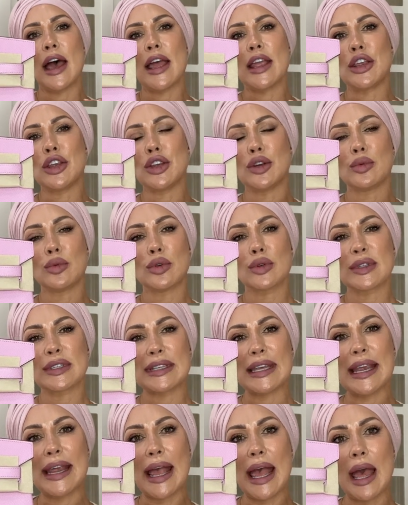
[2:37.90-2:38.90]
you will
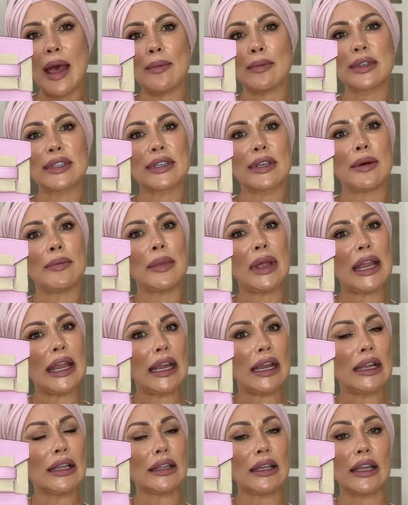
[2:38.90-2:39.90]
see Epsom
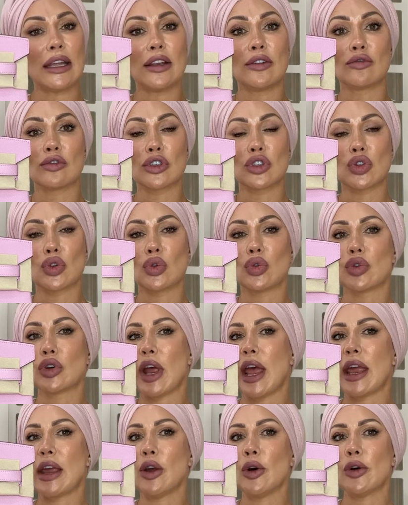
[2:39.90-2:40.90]
either in
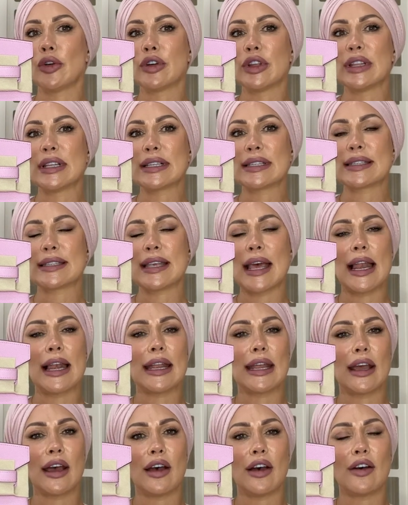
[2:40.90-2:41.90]
Retourne or in the
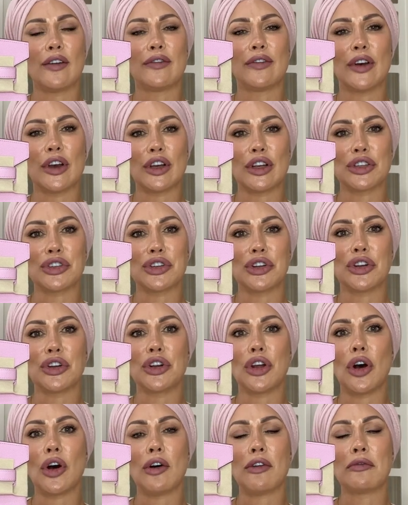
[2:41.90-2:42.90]
Sellier
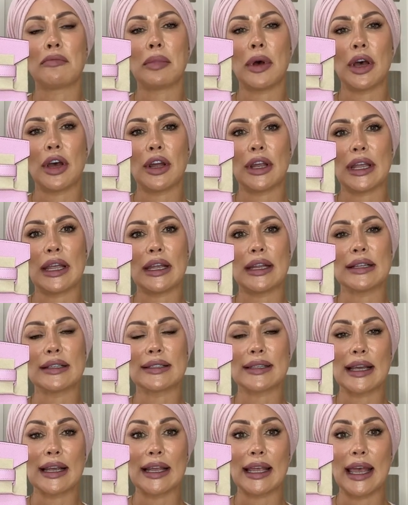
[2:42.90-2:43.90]
version of Birkins
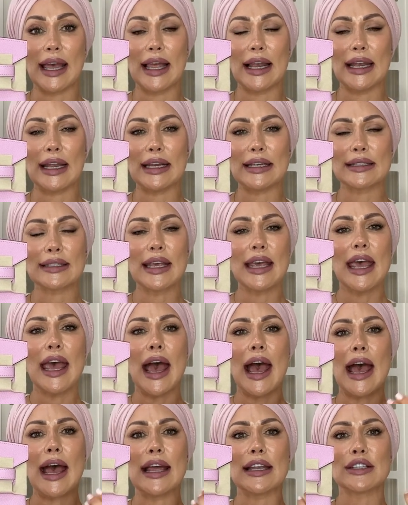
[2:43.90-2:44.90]
and Kellys,
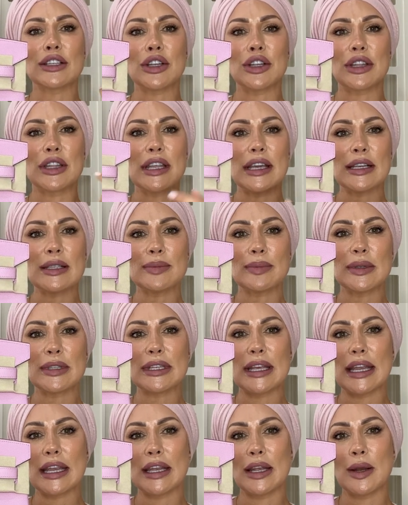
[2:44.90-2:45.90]
and this
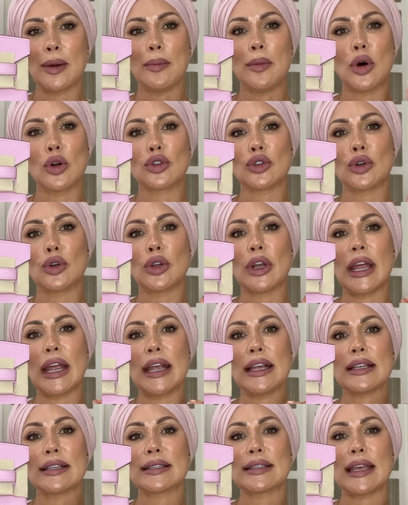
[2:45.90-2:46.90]
particular model
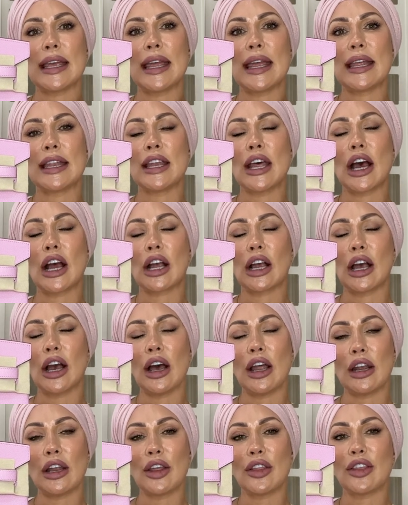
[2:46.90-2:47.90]
is in a
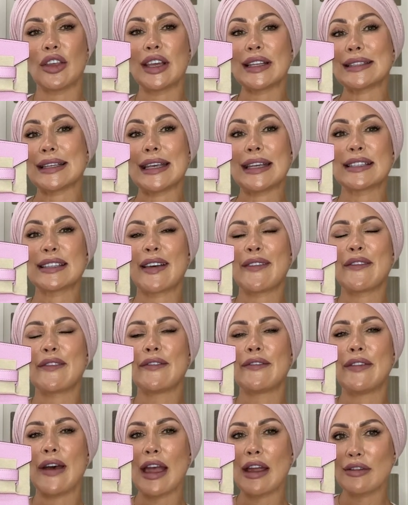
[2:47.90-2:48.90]
colour that is
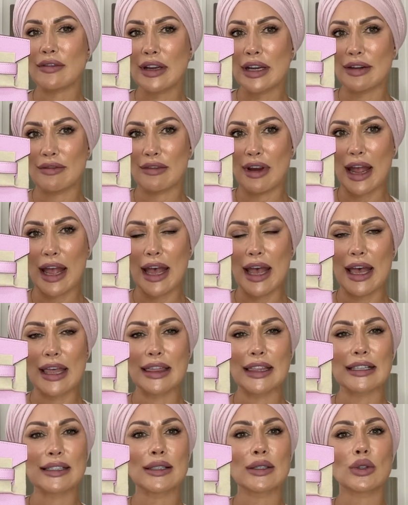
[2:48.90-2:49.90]
very rare.
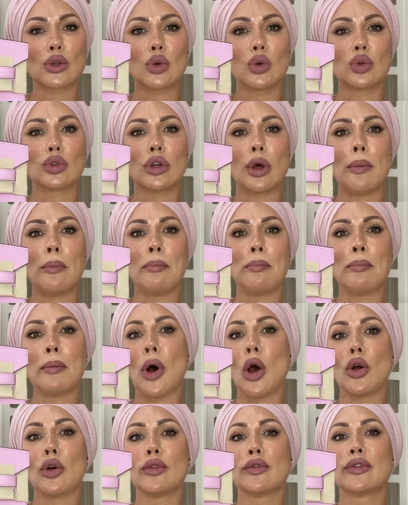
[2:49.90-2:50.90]
This is called
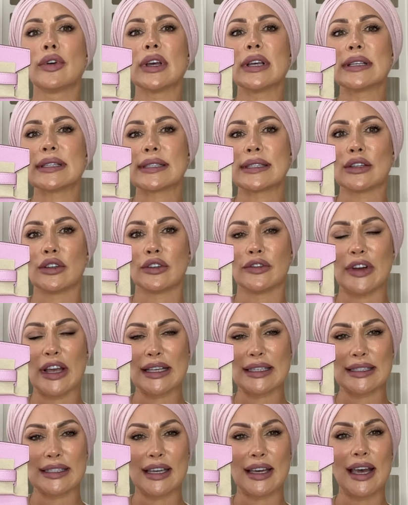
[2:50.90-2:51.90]
Mauve
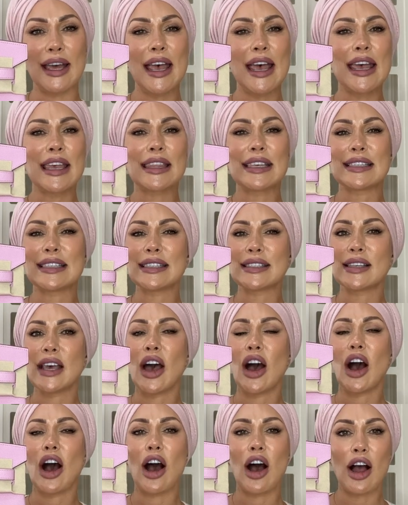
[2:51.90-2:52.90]
Sylvestre. This is
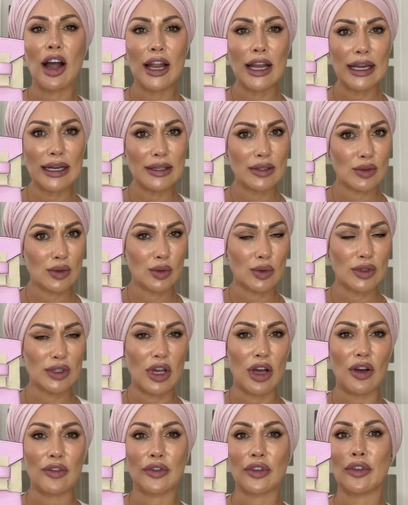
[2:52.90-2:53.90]
highly sought
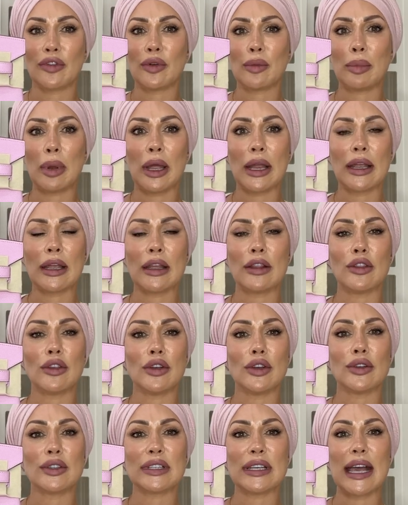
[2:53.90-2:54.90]
after for pink
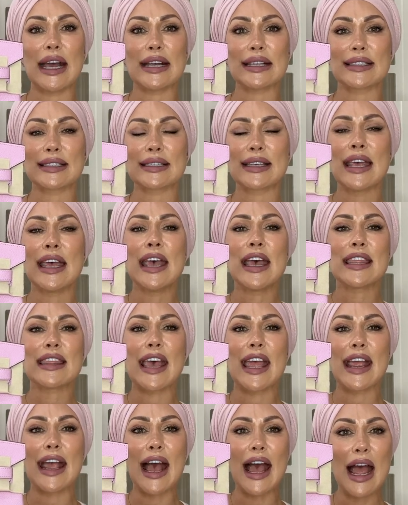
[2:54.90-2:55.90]
enthusiasts.
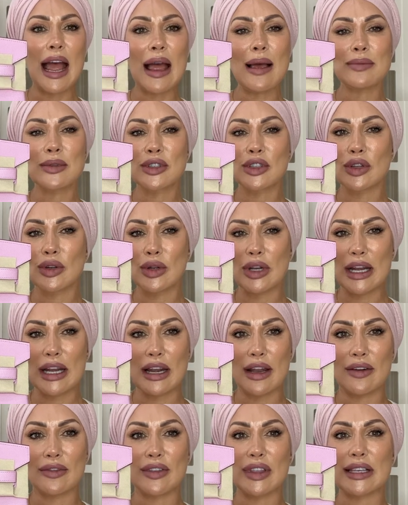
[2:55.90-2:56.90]
They absolutely
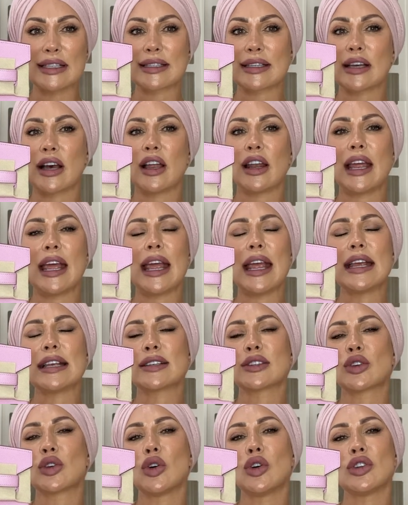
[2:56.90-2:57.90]
love this colour.
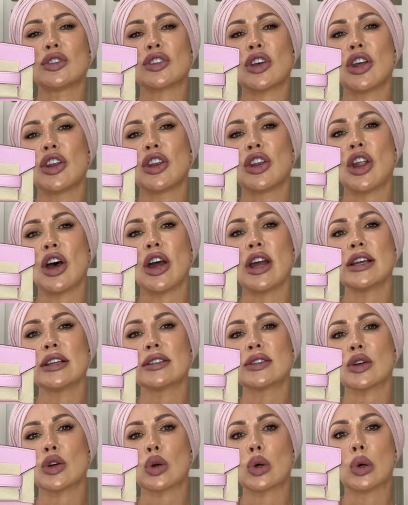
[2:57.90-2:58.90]
It's got a
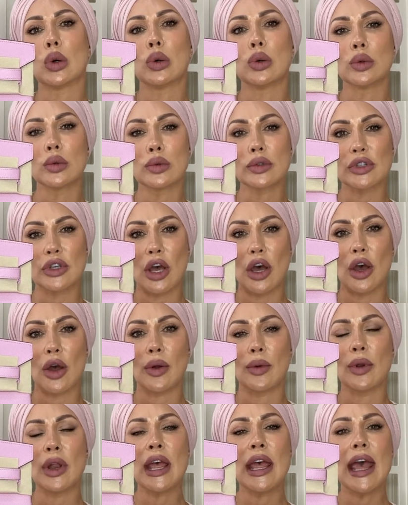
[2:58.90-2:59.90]
nice cool
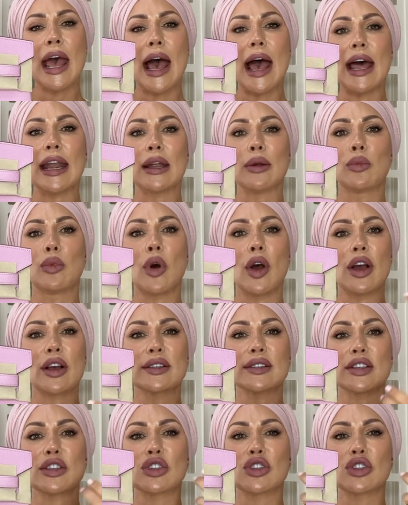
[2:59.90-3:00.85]
tone and it works